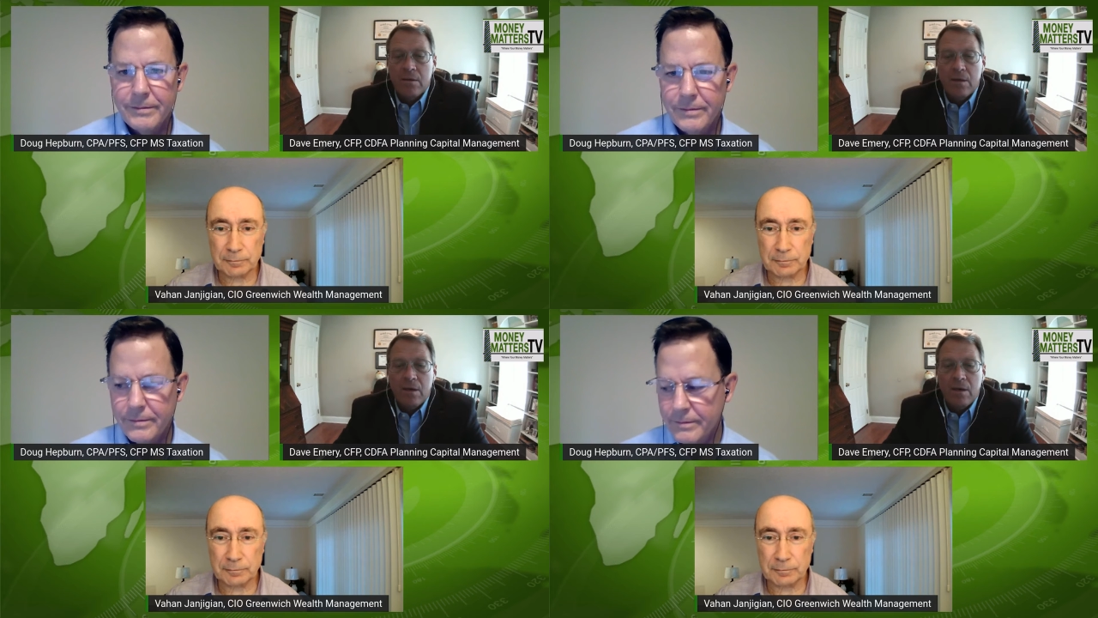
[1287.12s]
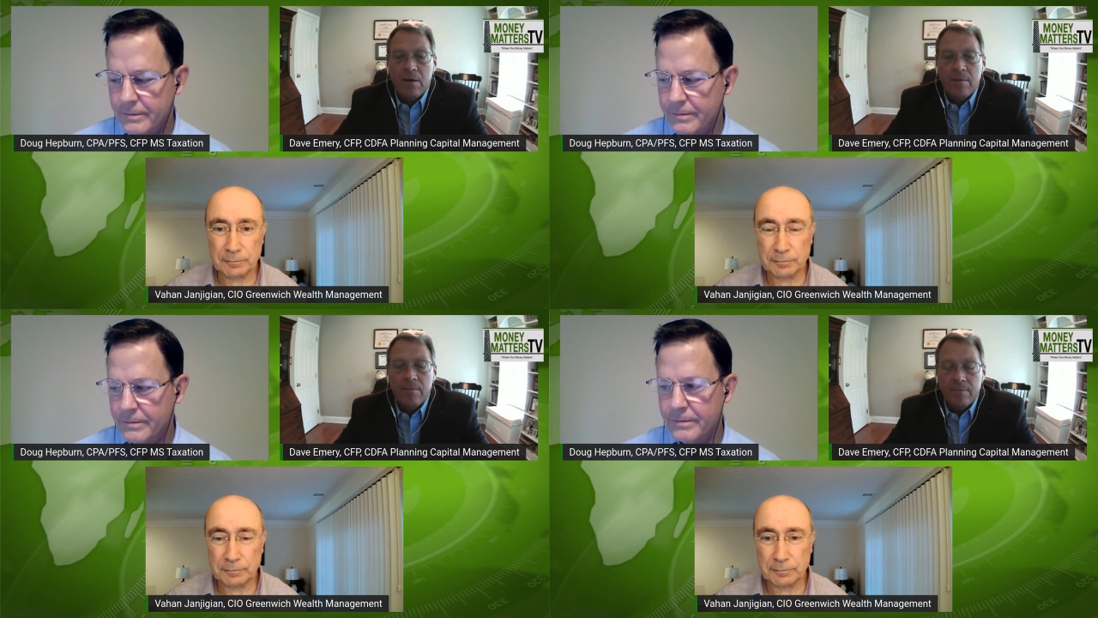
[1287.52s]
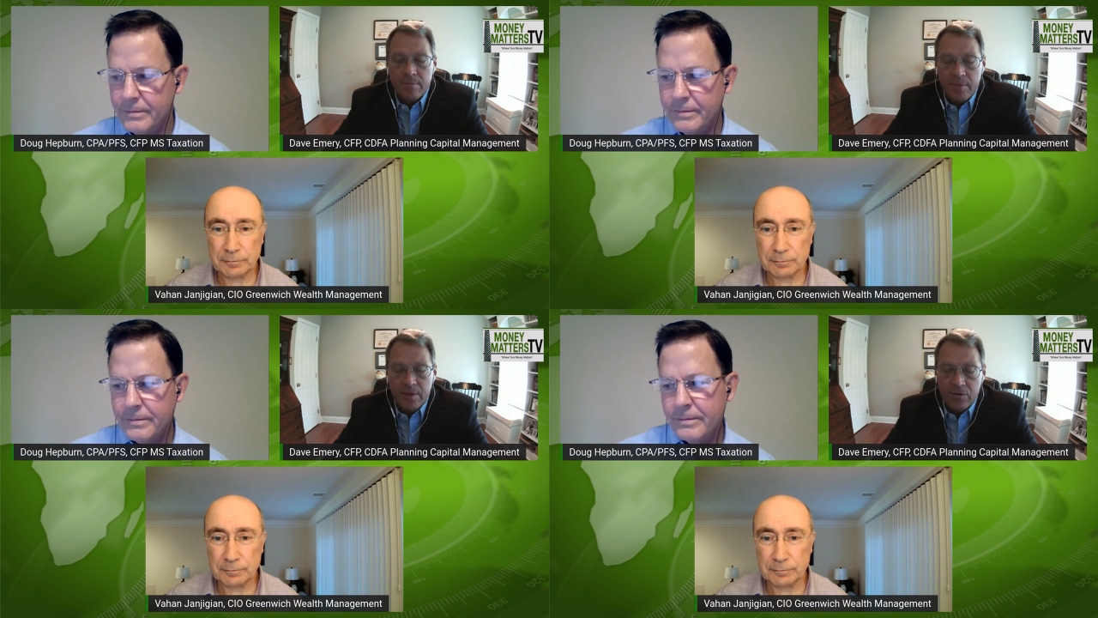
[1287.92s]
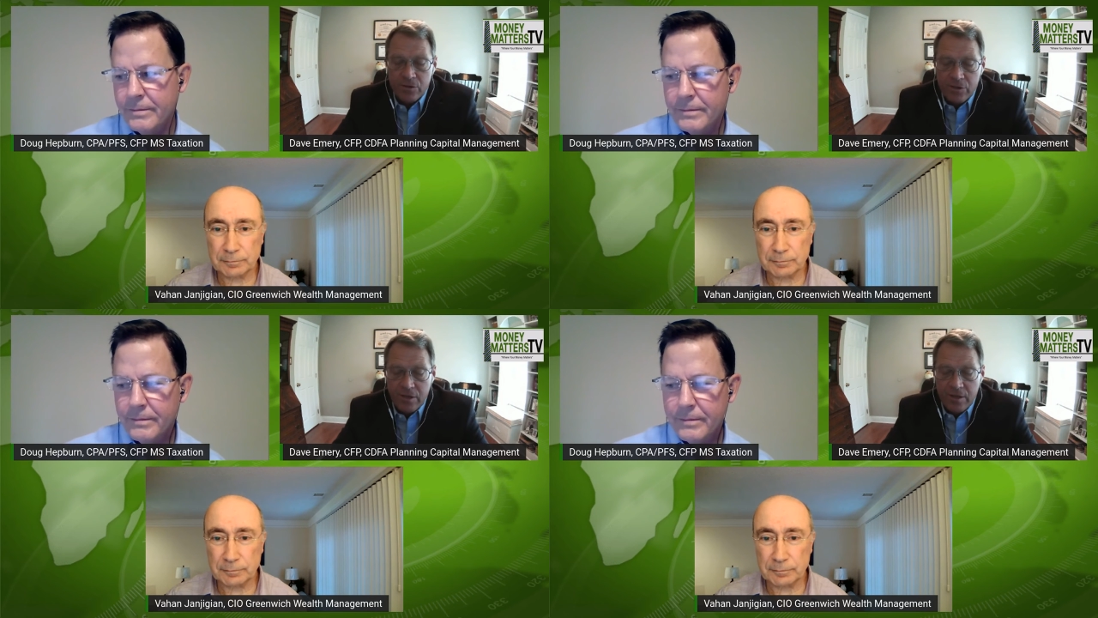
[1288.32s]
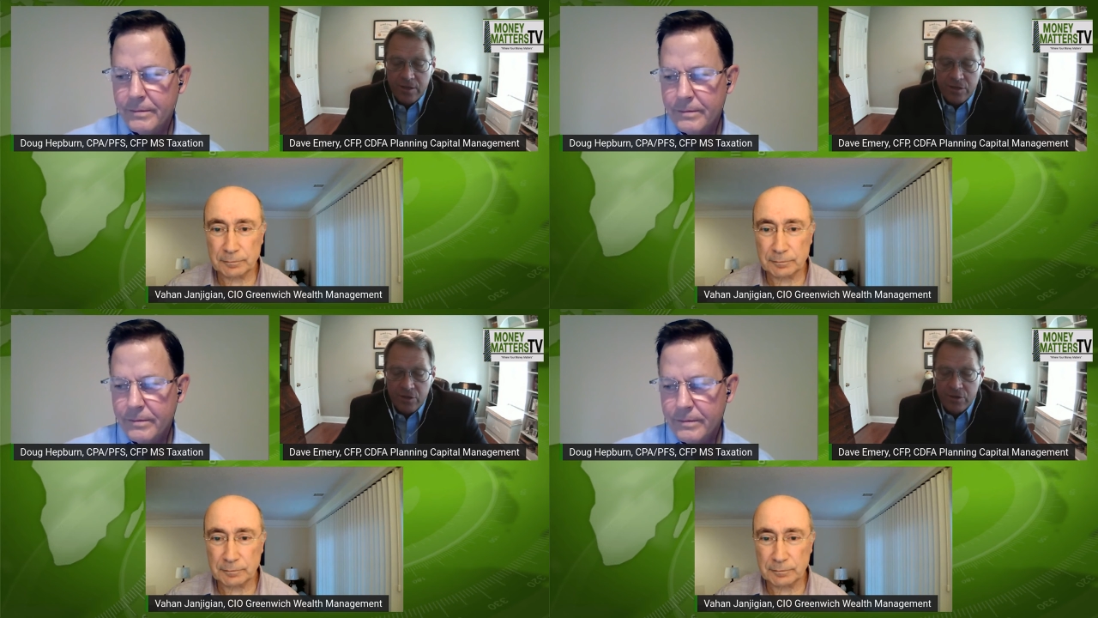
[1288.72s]
Speaker 1: Um, interesting.
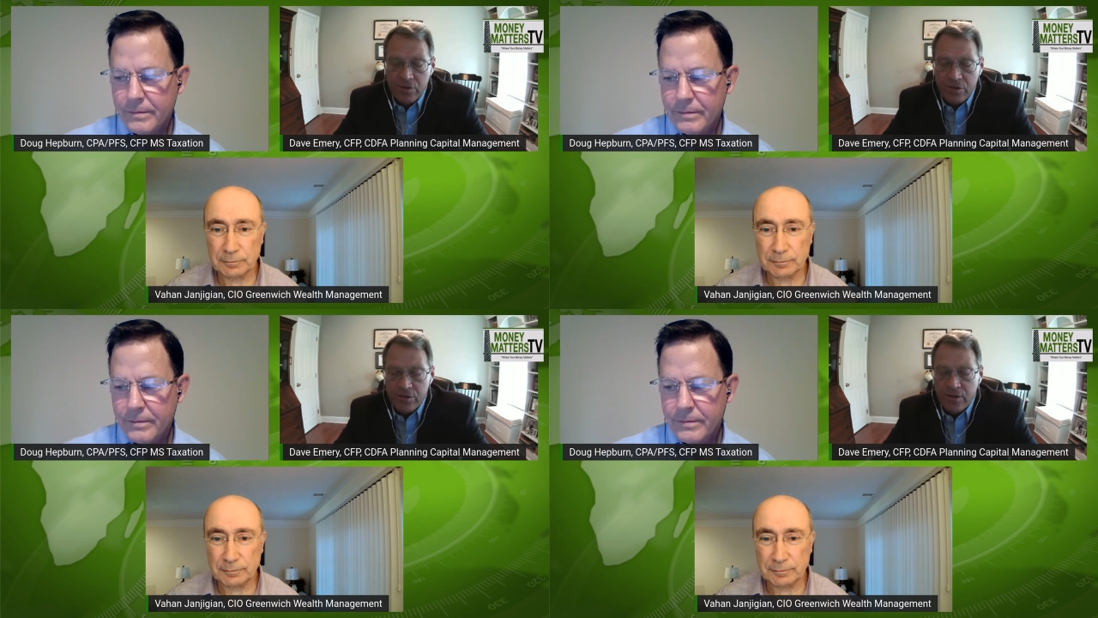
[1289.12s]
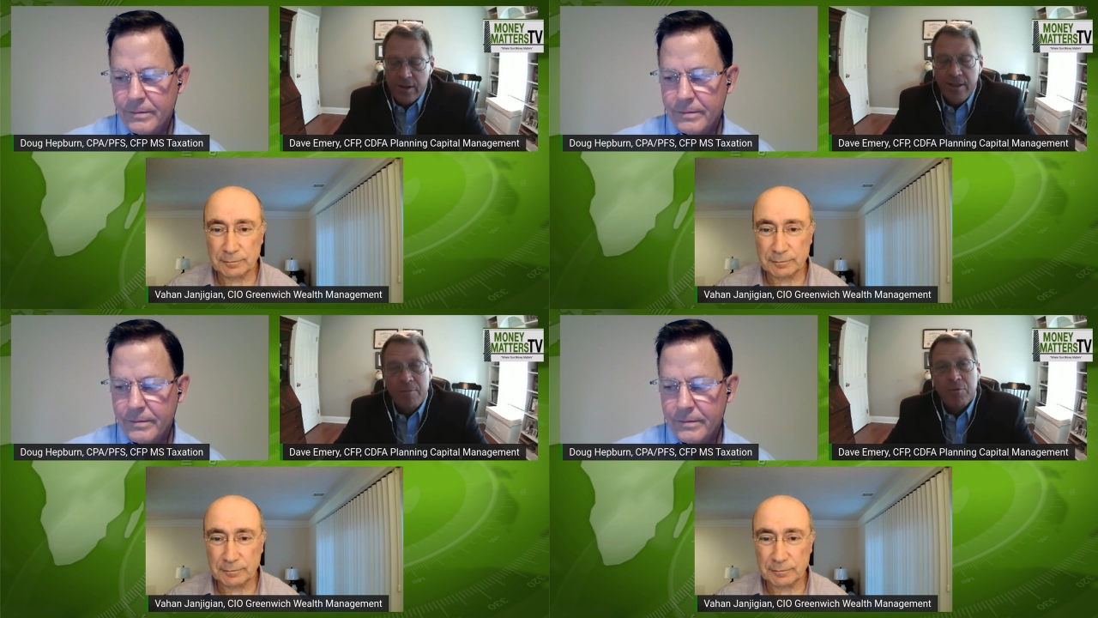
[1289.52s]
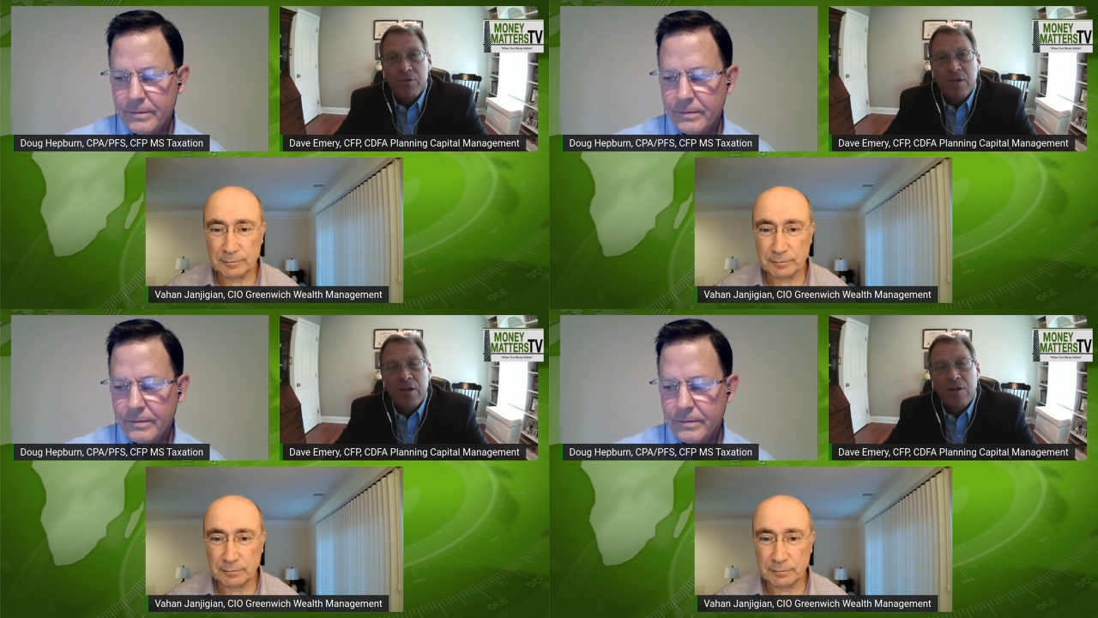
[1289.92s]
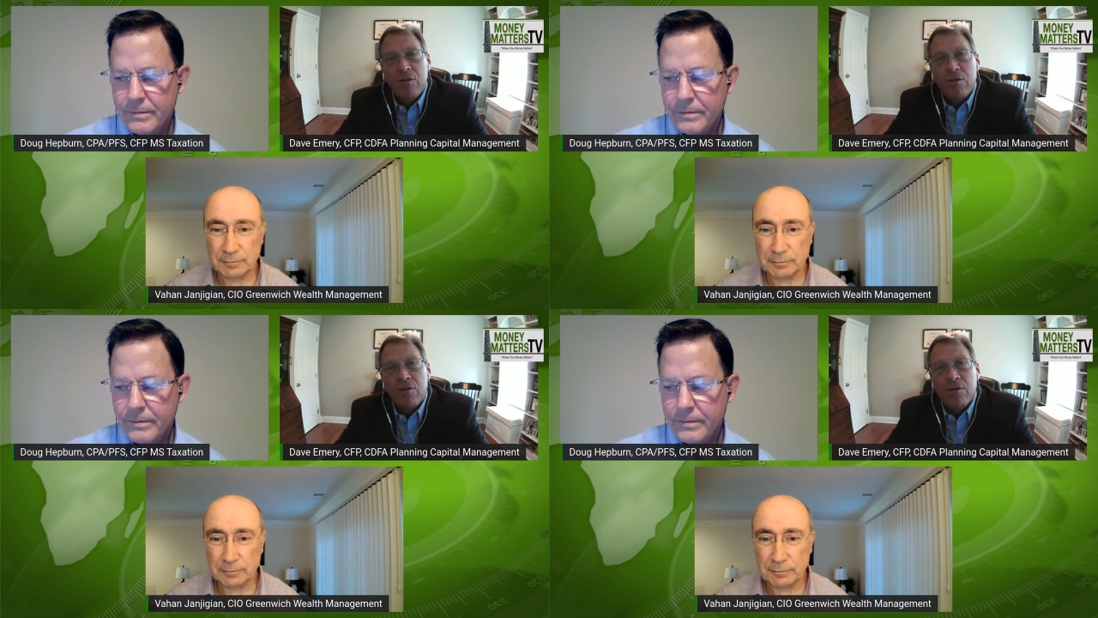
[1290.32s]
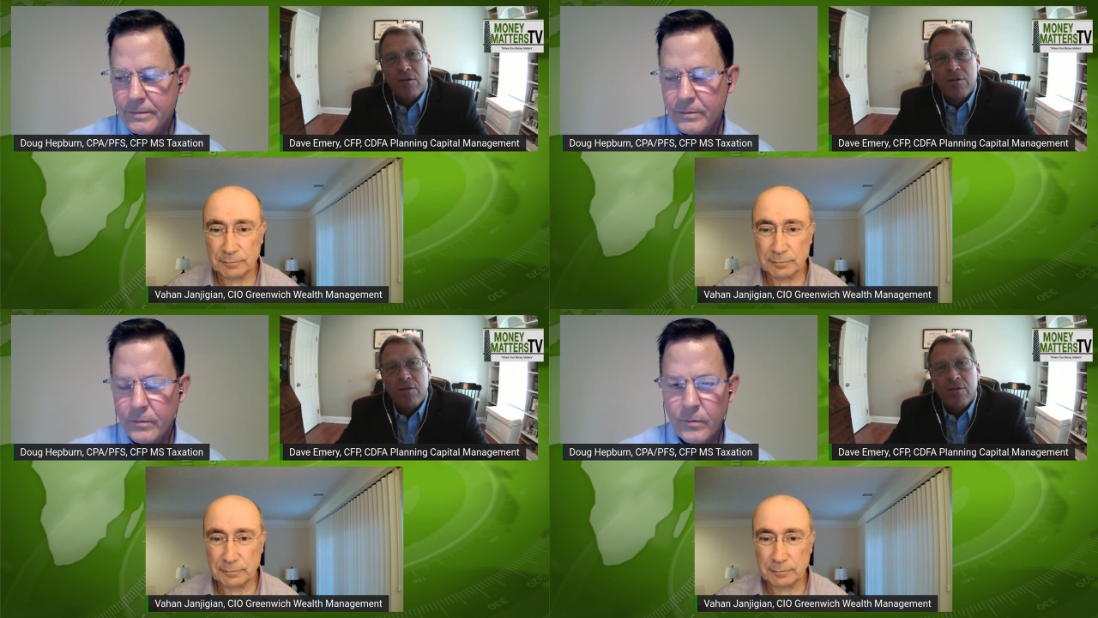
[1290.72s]
So, is there, is there anything in particular
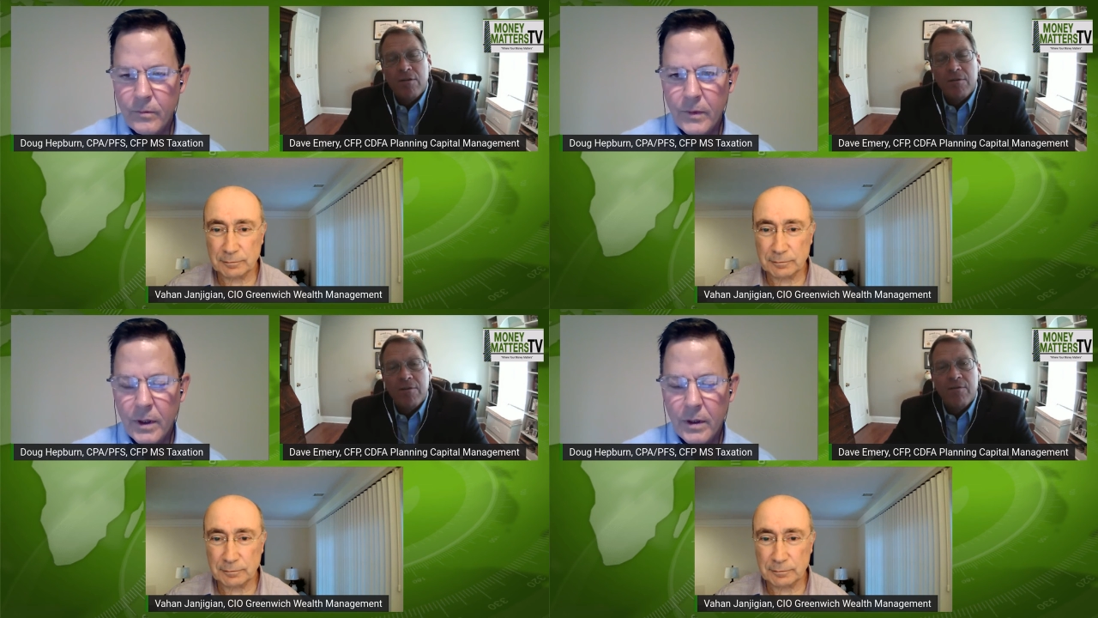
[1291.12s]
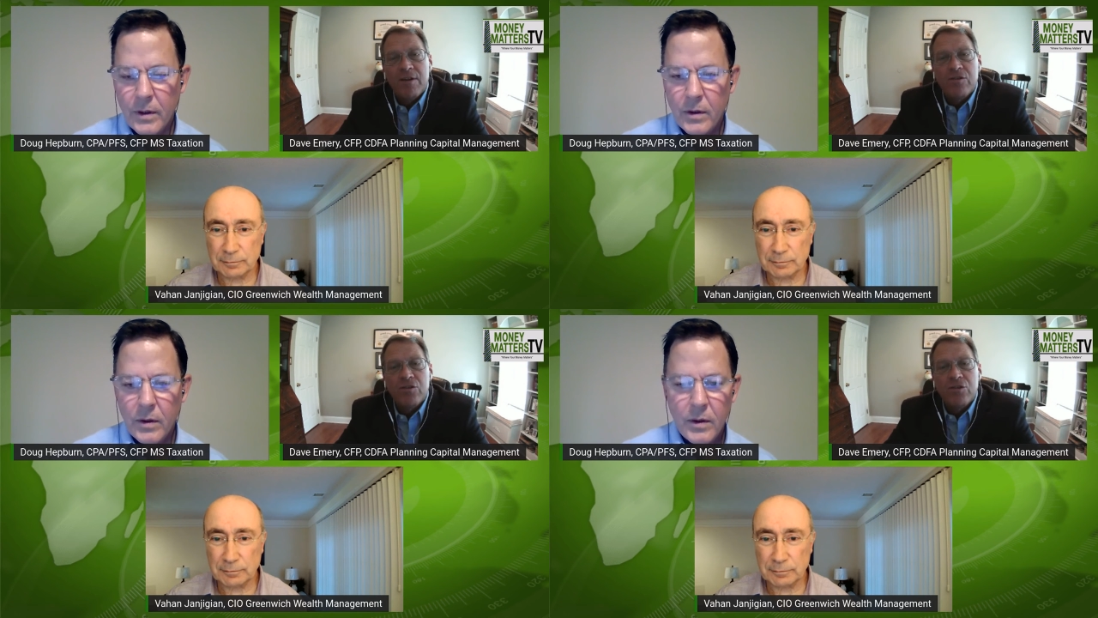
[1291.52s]
the, the investors